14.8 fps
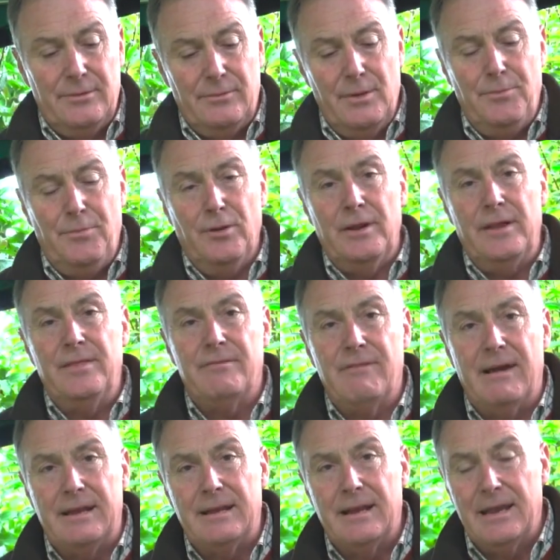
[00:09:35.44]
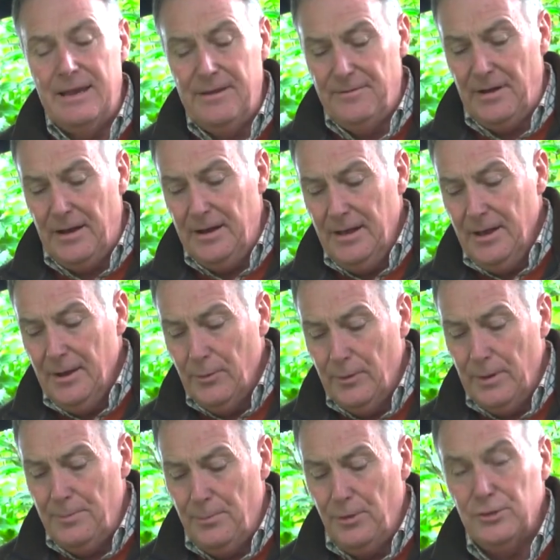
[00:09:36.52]
it, we pull in the red lever,
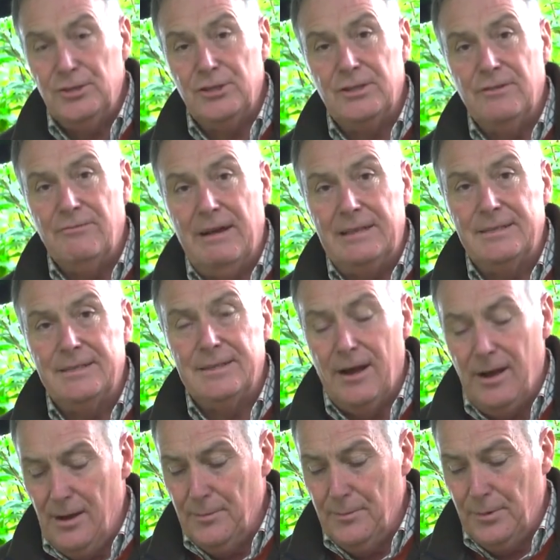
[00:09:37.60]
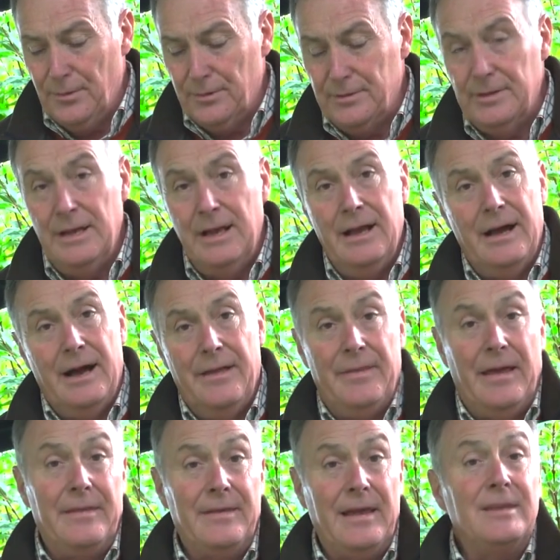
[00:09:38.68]
we push the red start button, and
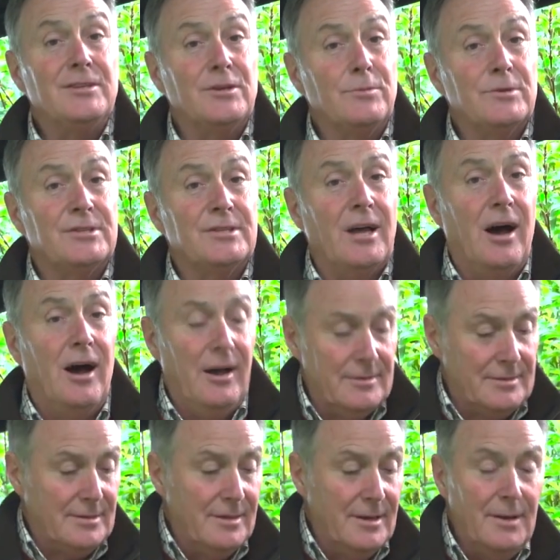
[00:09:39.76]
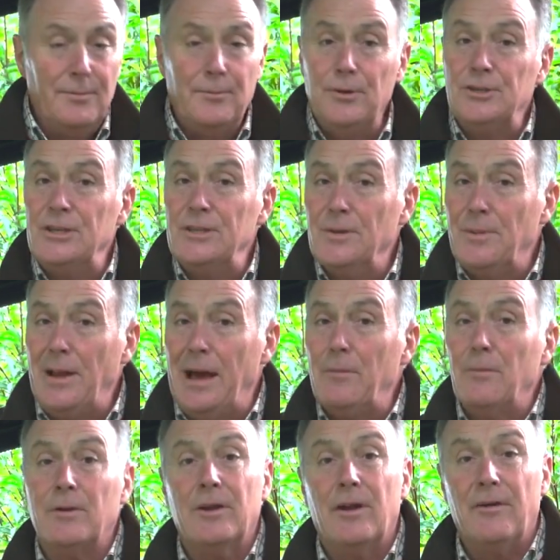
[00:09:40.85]
then the engine will start, pushing the black
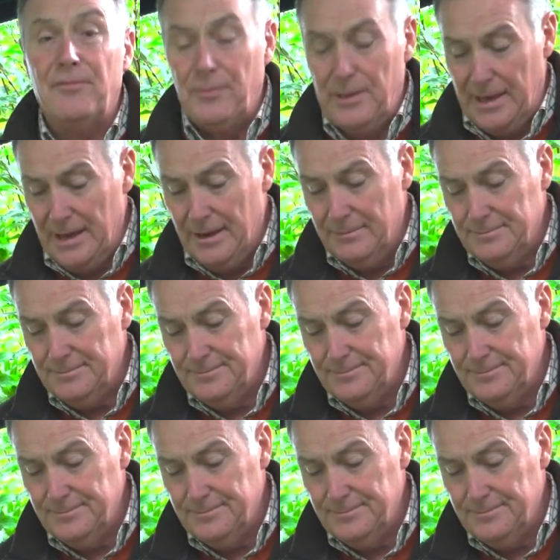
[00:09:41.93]
one, and off we go.